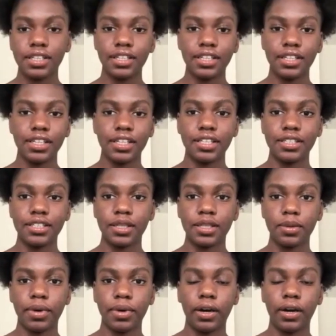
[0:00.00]
is
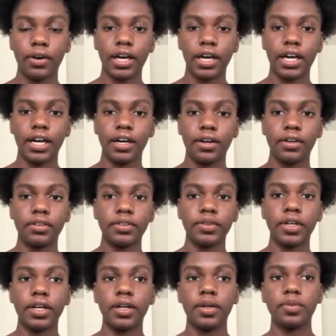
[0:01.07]
about how
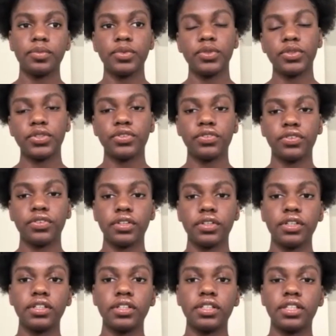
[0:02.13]
um,
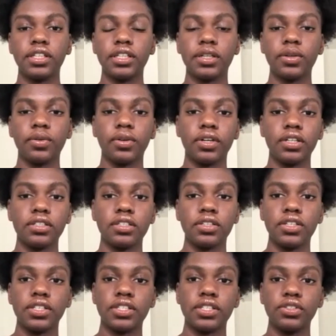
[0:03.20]
Lucifer didn't want to
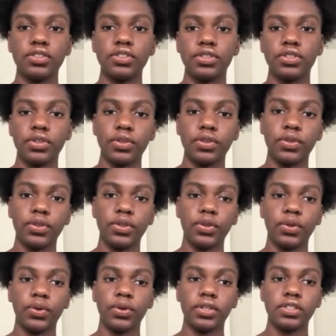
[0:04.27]
listen to the
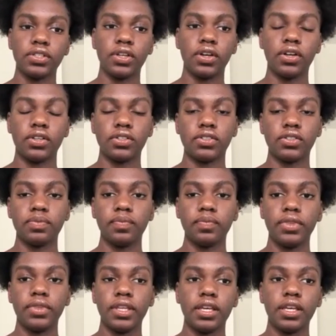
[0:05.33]
Lord's laws.
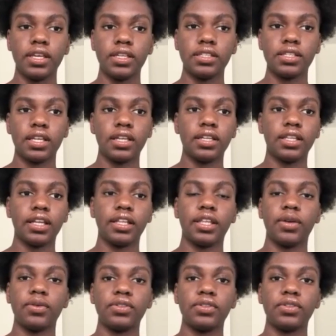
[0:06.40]
He said that they were